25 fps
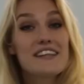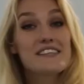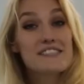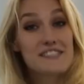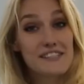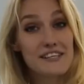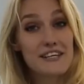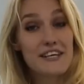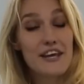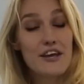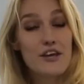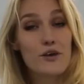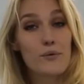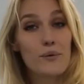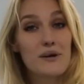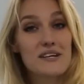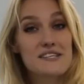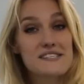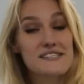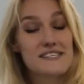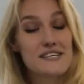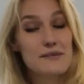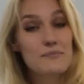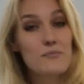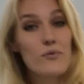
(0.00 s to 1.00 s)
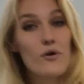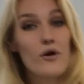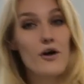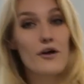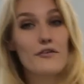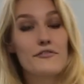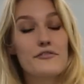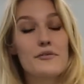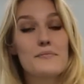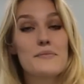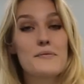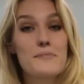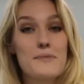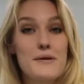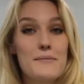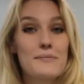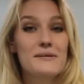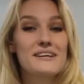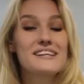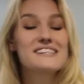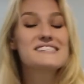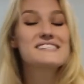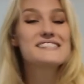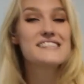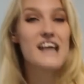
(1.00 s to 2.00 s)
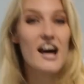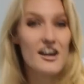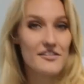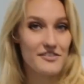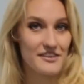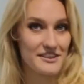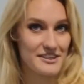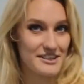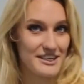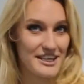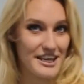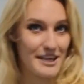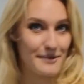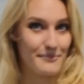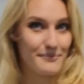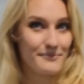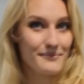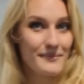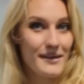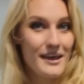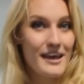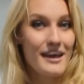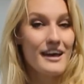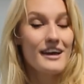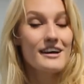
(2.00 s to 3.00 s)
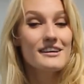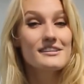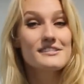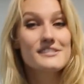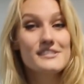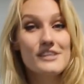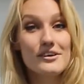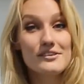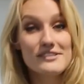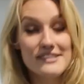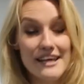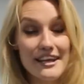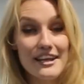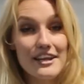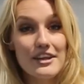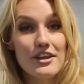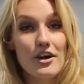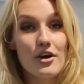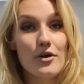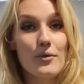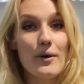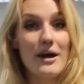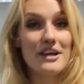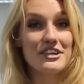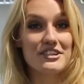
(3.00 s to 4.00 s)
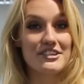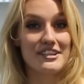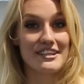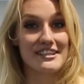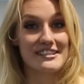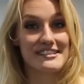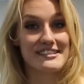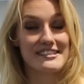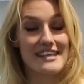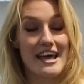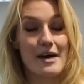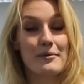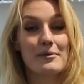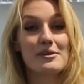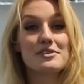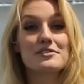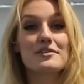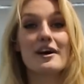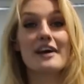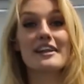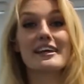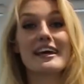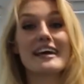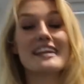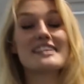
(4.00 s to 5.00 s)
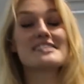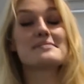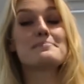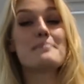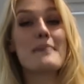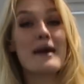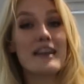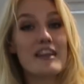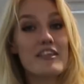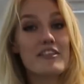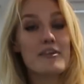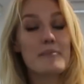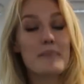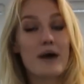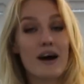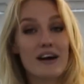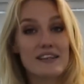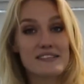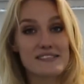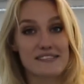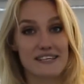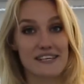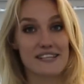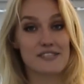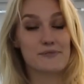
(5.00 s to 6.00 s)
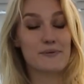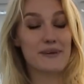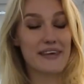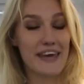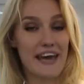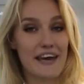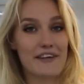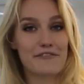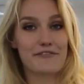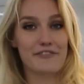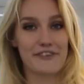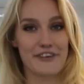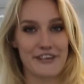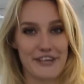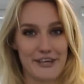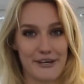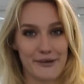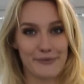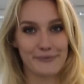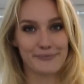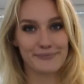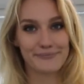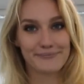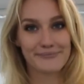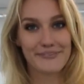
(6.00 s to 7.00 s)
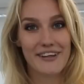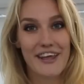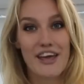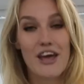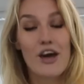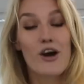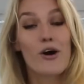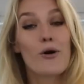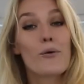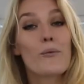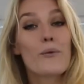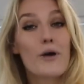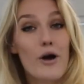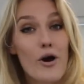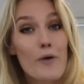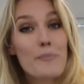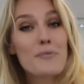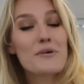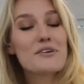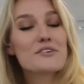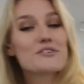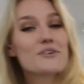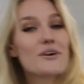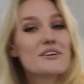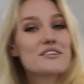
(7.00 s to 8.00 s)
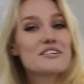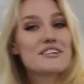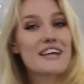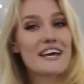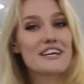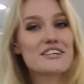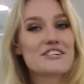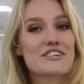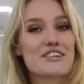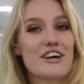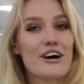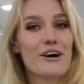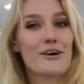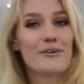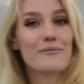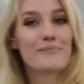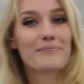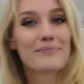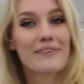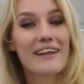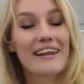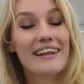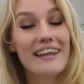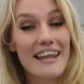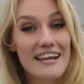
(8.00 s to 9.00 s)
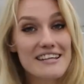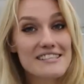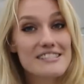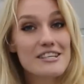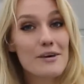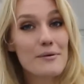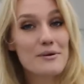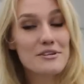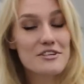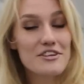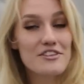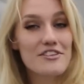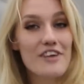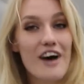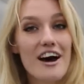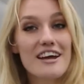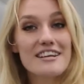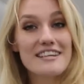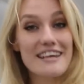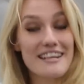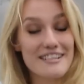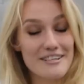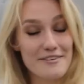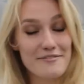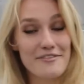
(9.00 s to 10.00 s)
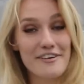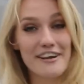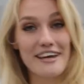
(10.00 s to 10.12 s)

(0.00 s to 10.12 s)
It's clear you want to see more from the people inside the team. So send in your questions and we'll try to get as many of them answered as we can for you. We hope you enjoyed today's show. Let us know what you thought and don't